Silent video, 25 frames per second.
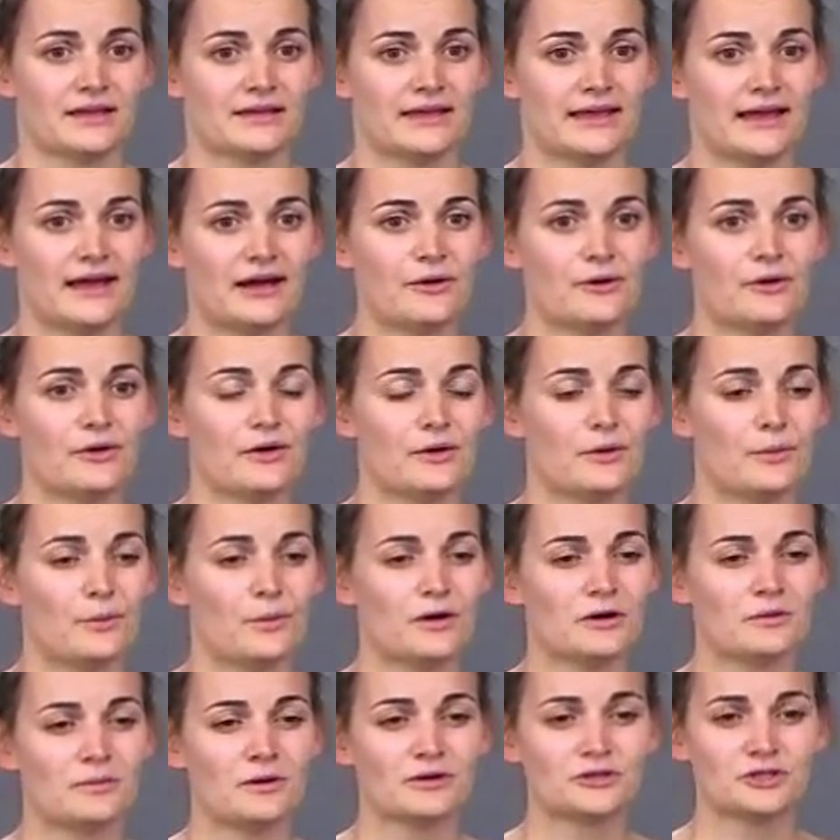Now,
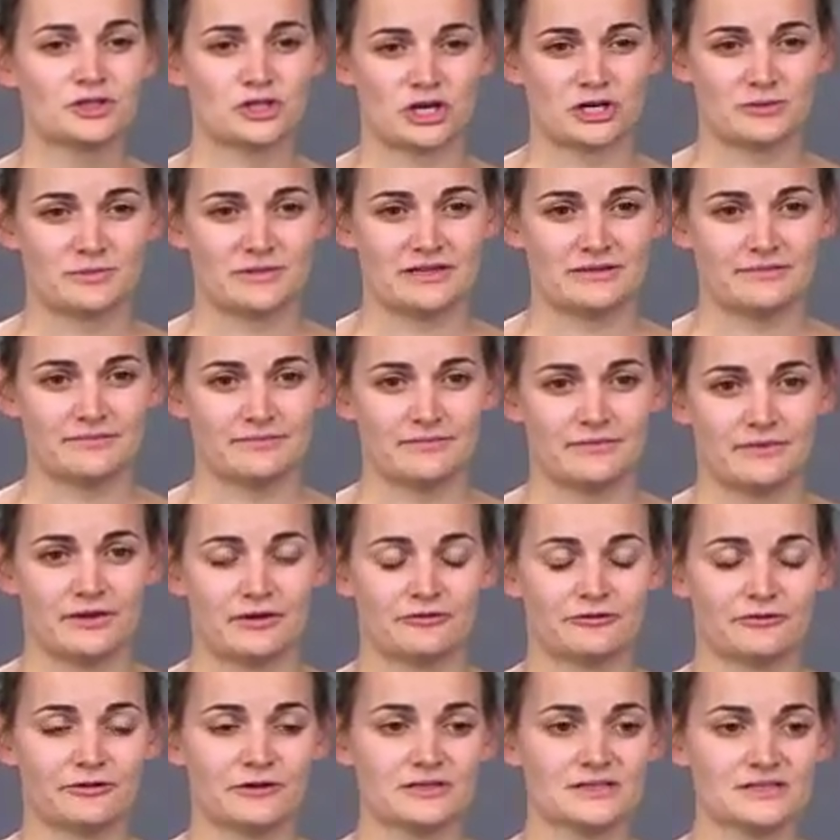what about German?
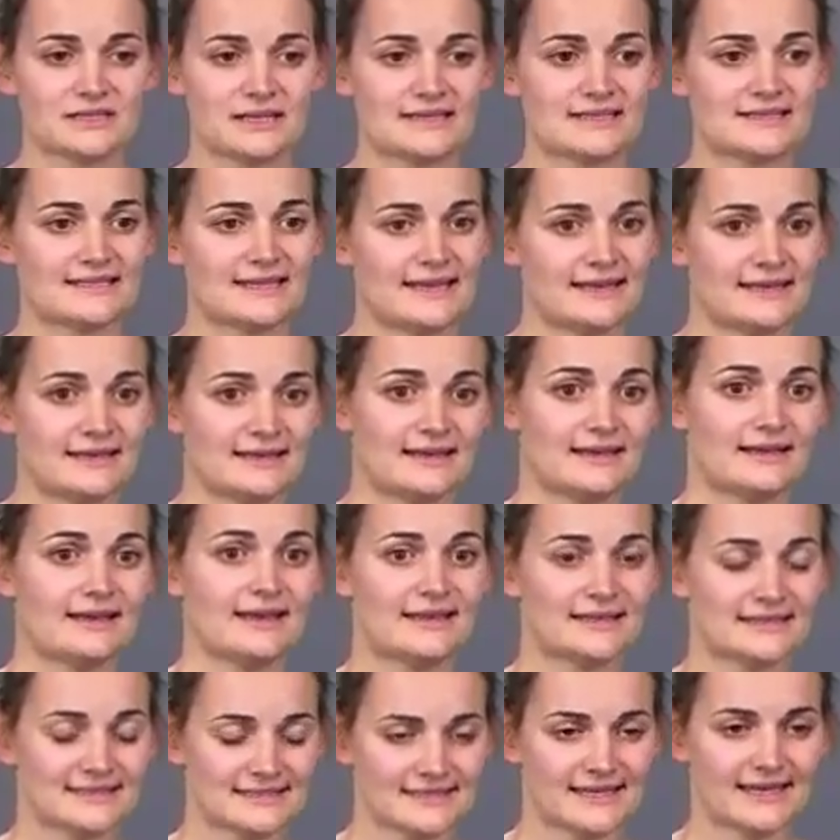First,
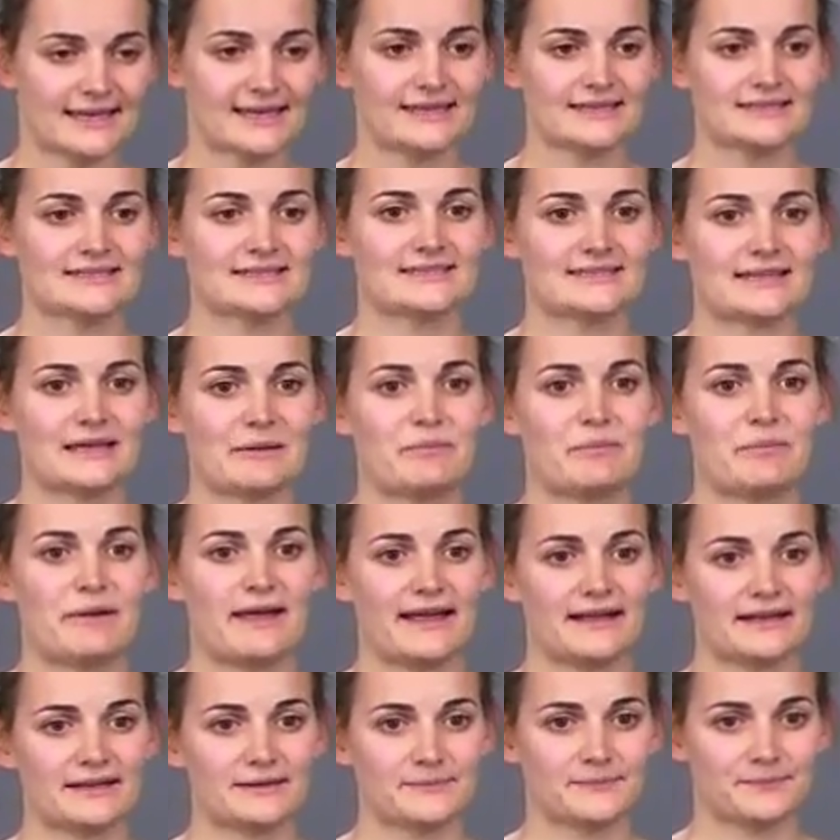let's take a step
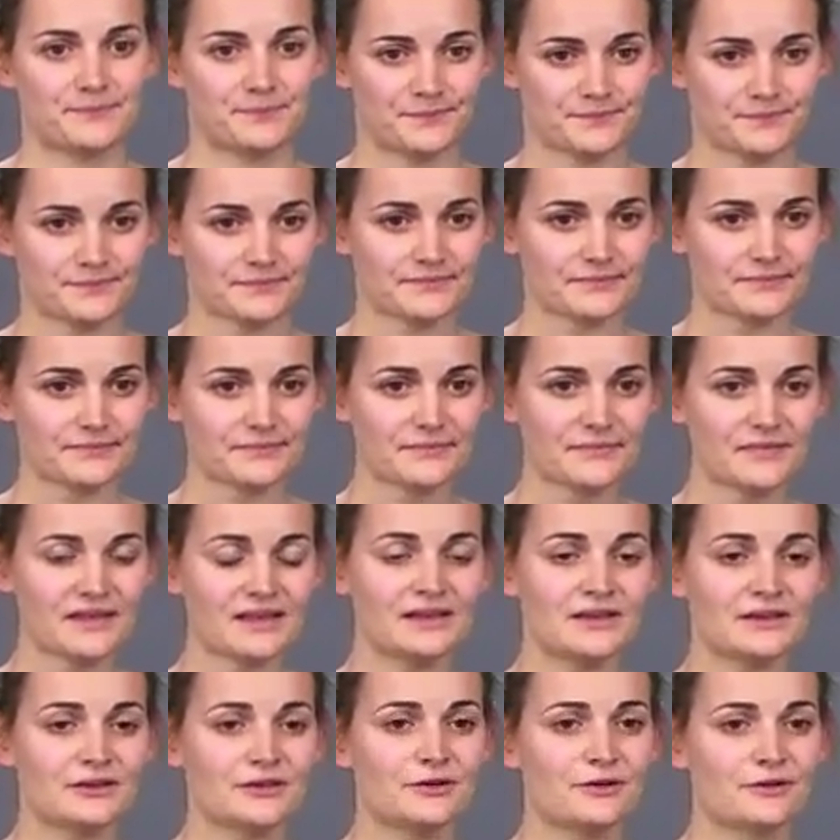back.
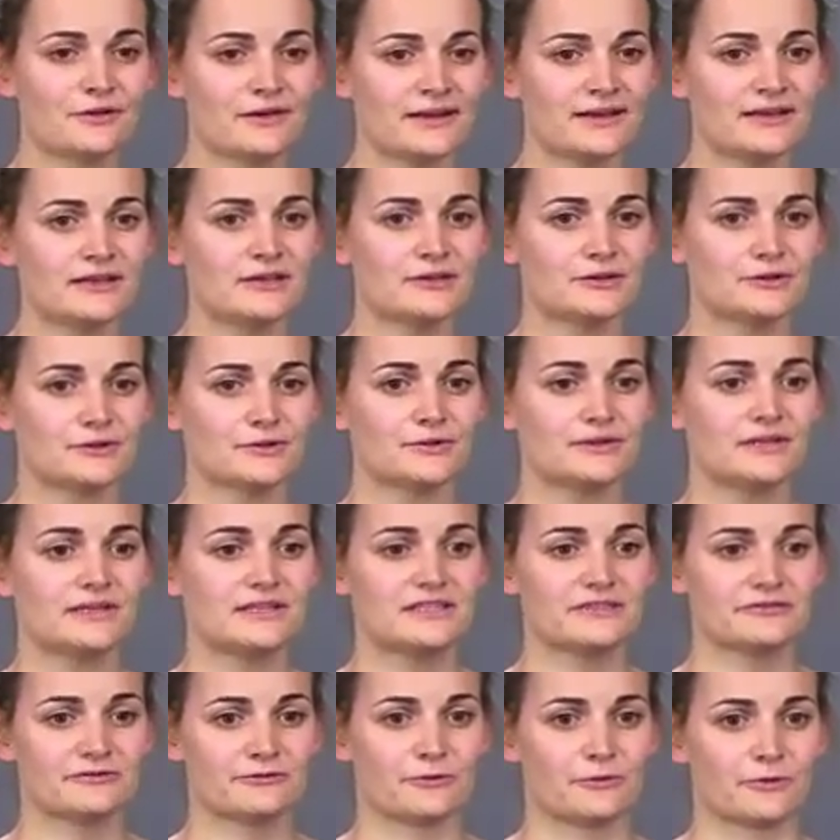You already know
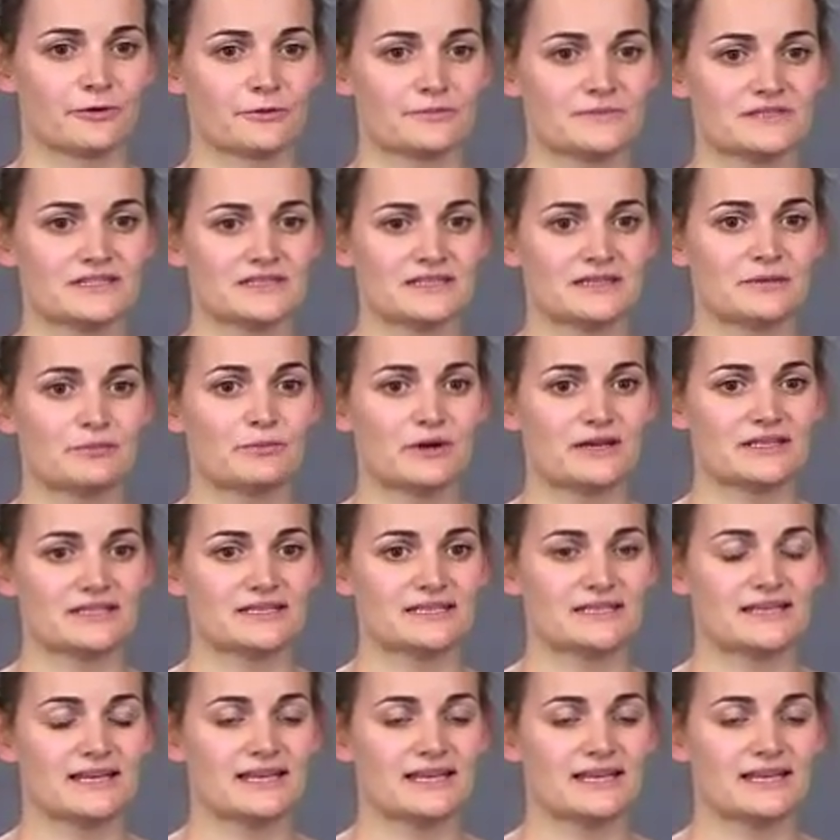these forms in the present